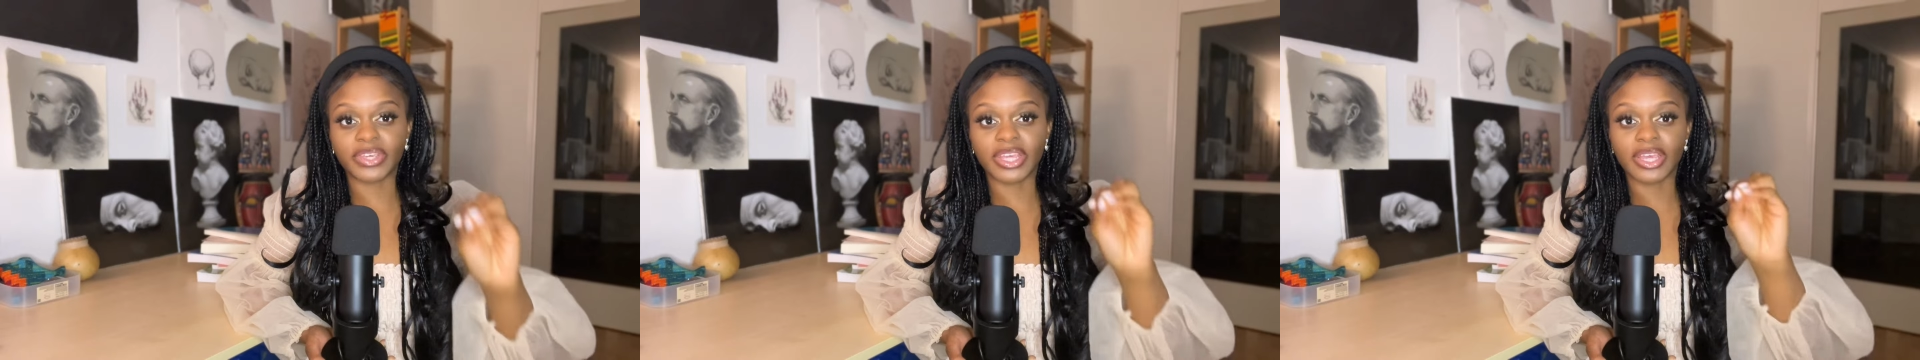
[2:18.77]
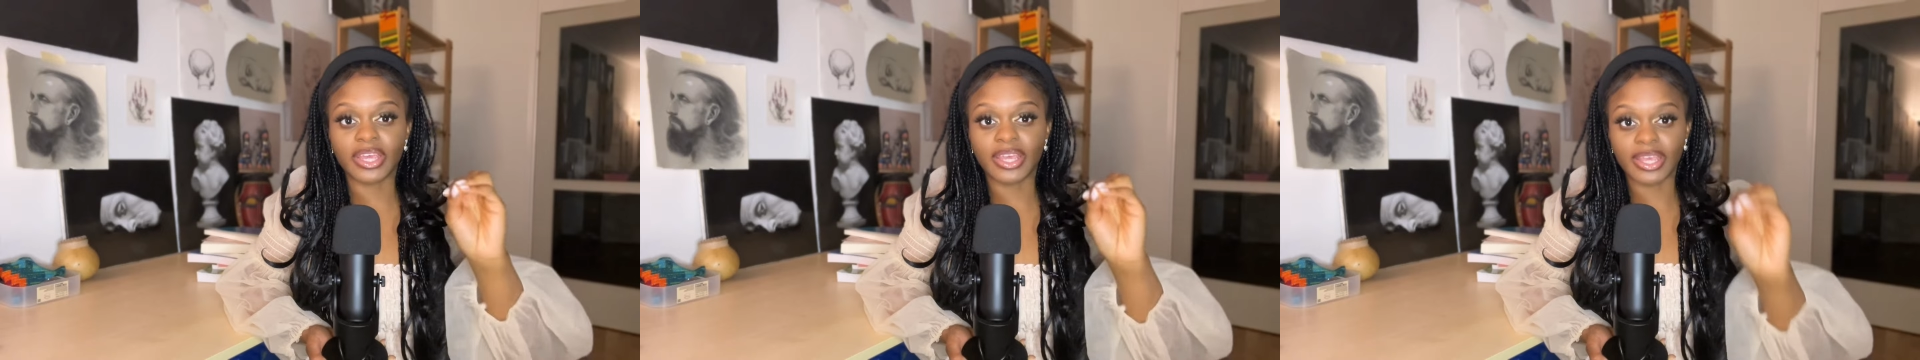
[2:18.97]

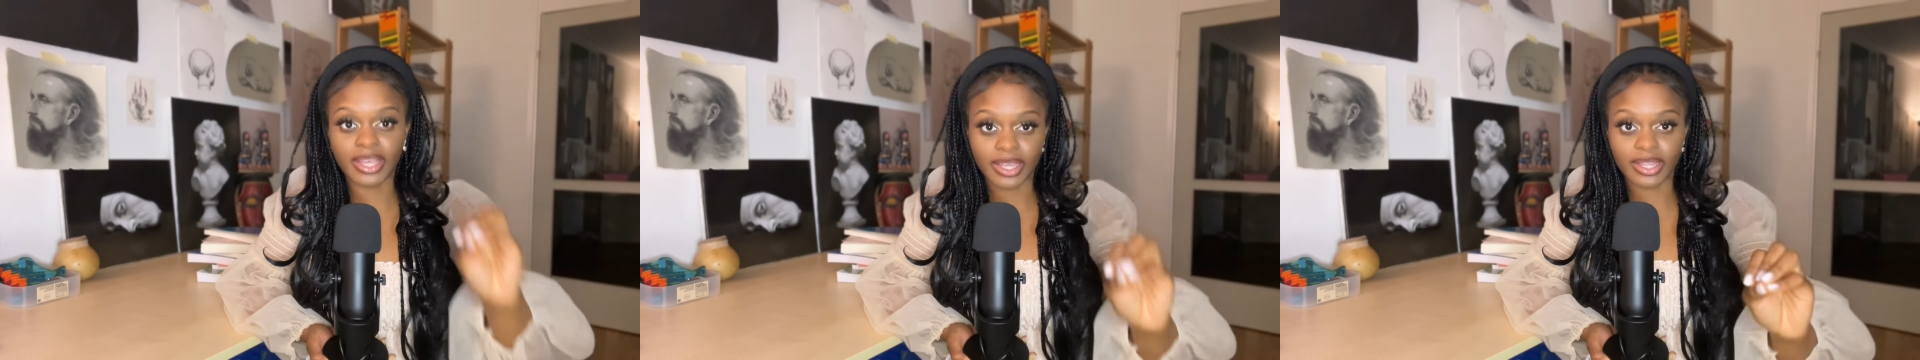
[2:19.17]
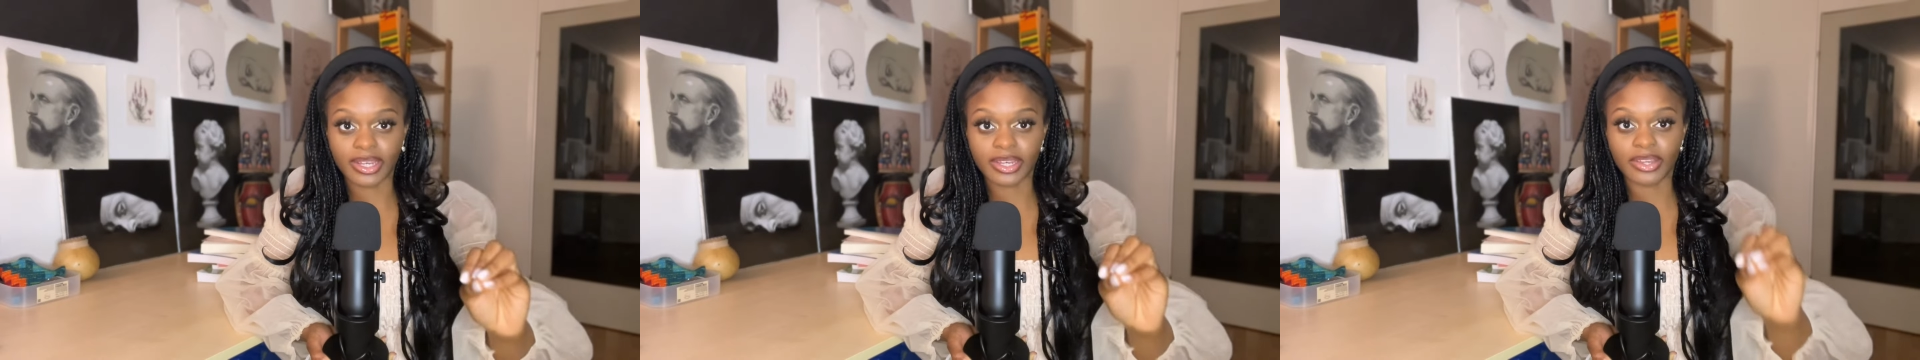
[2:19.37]

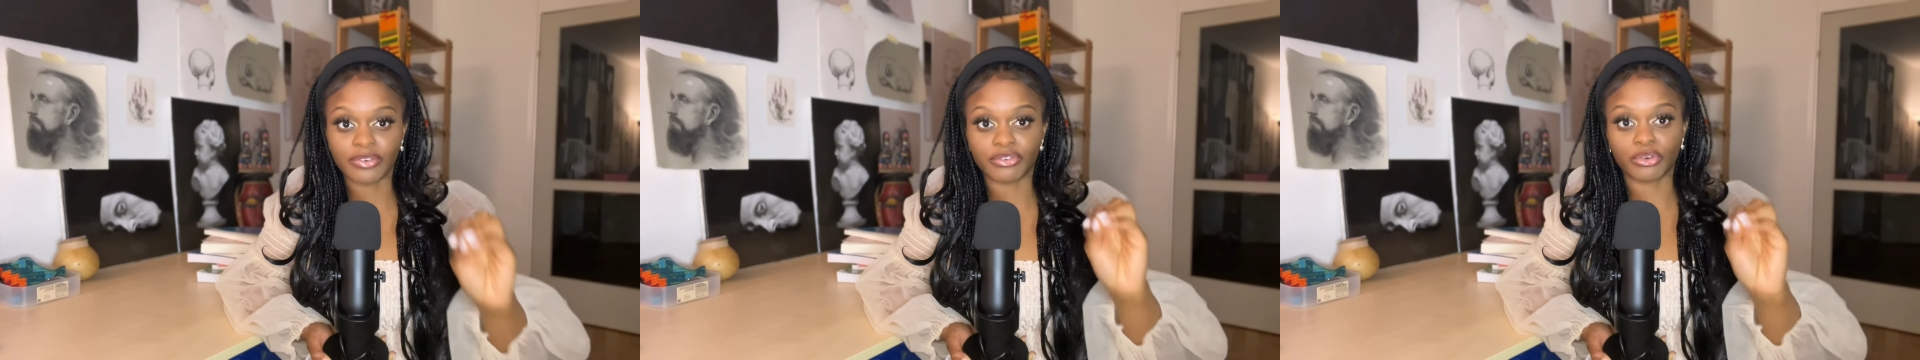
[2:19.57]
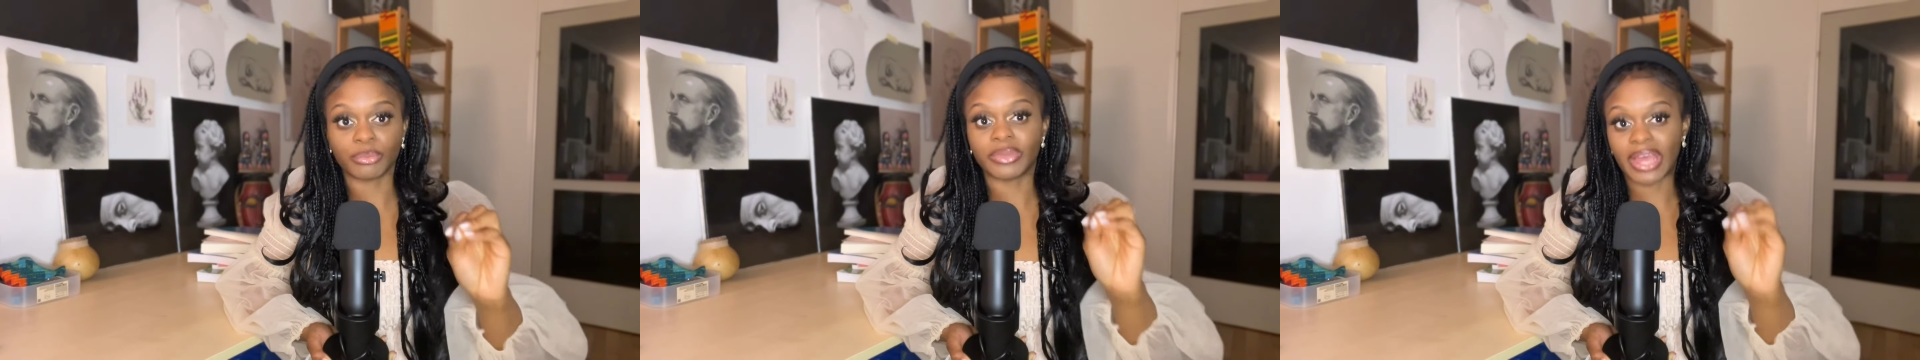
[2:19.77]
hand
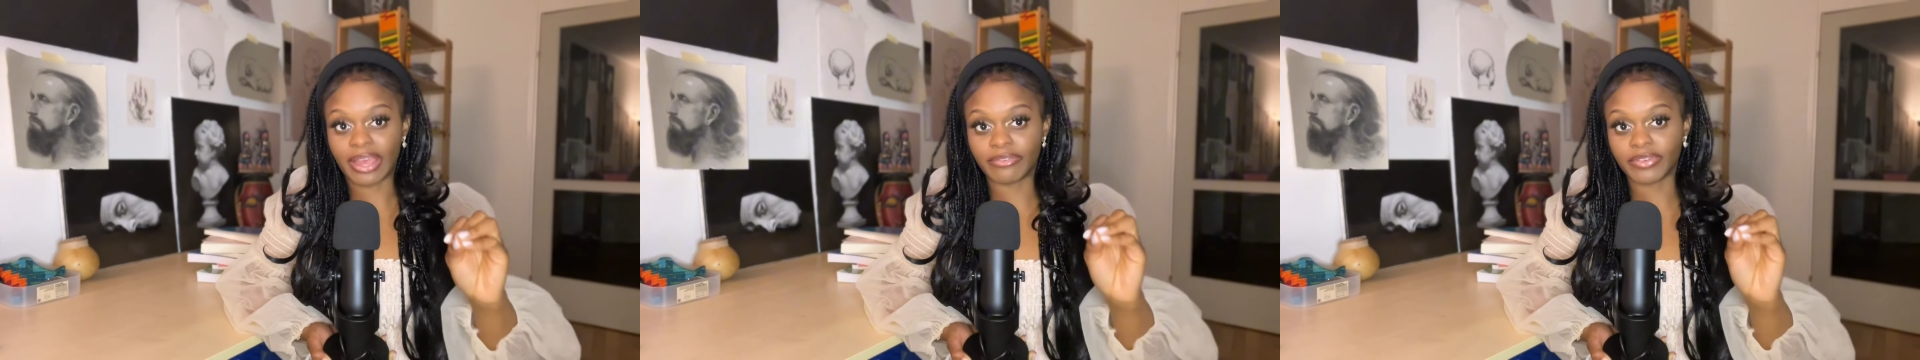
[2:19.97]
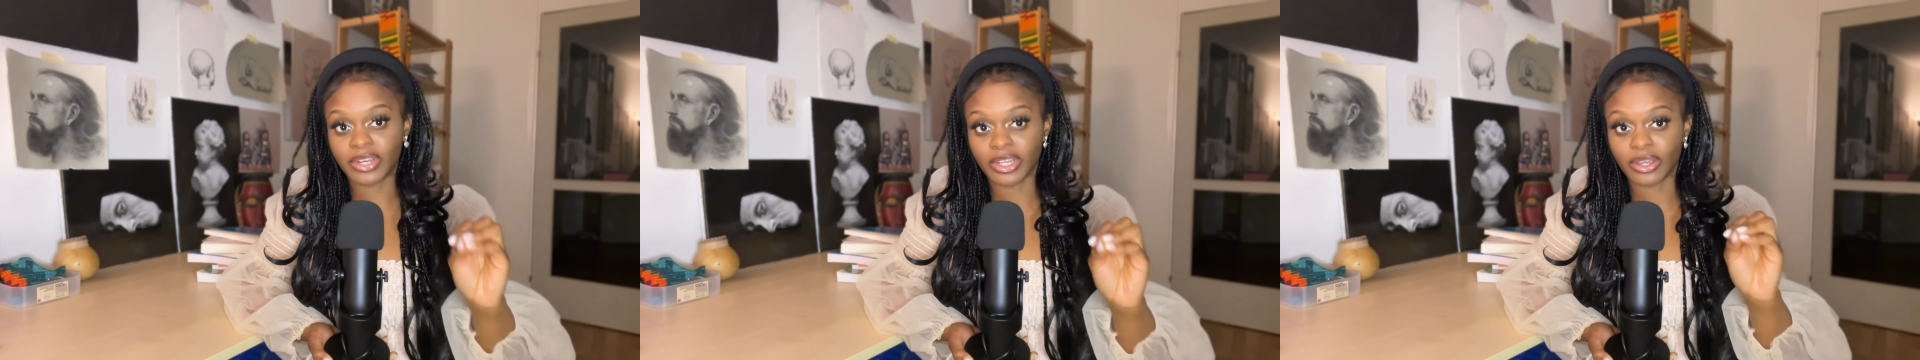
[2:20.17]
from
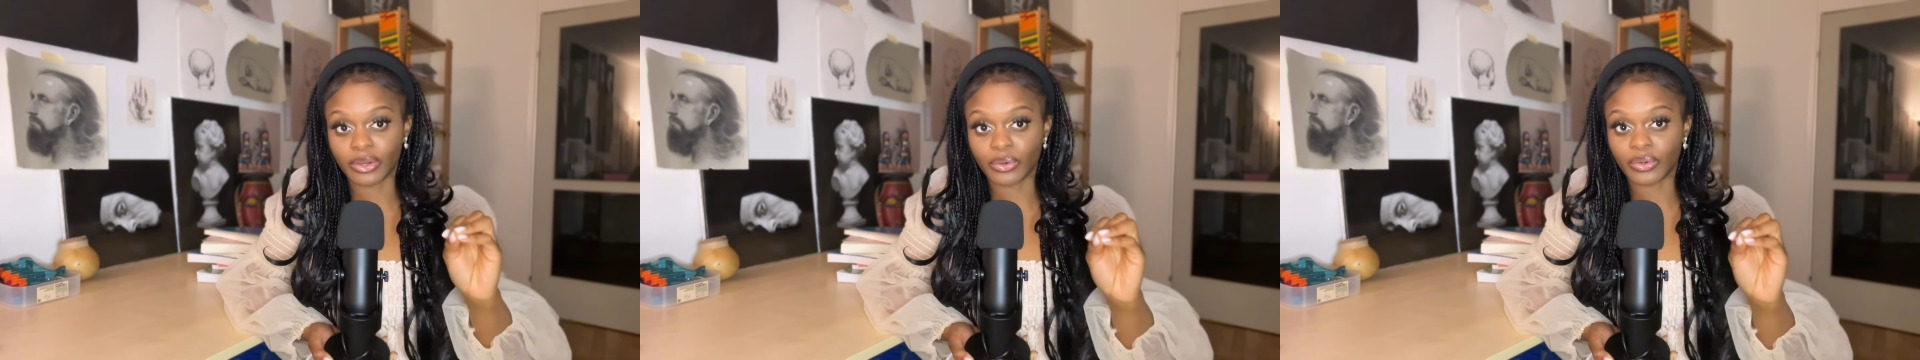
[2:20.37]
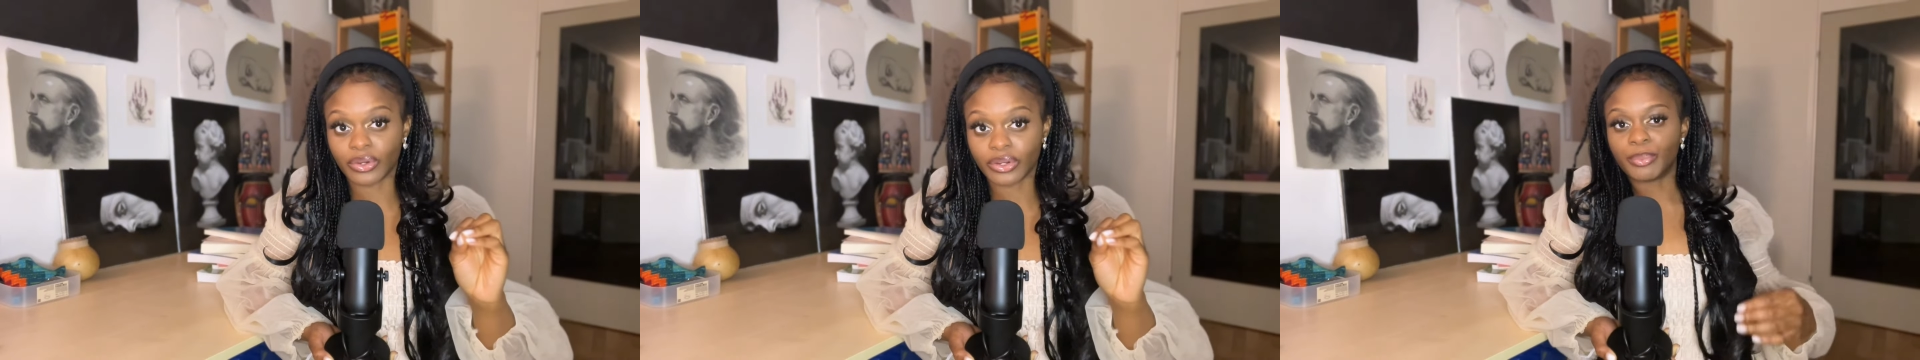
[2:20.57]
that
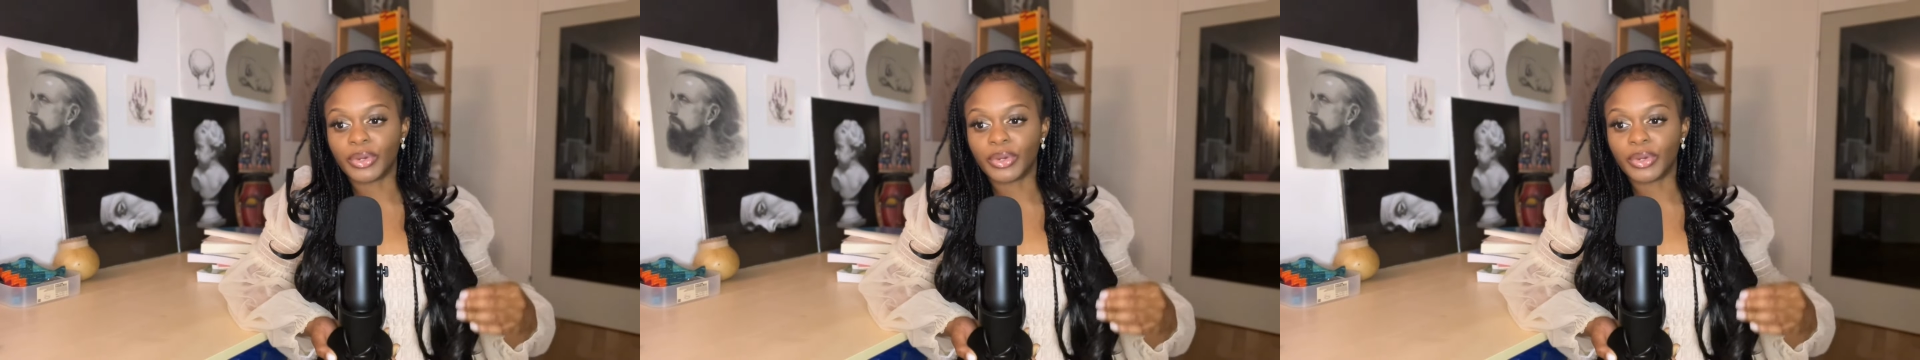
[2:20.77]
video,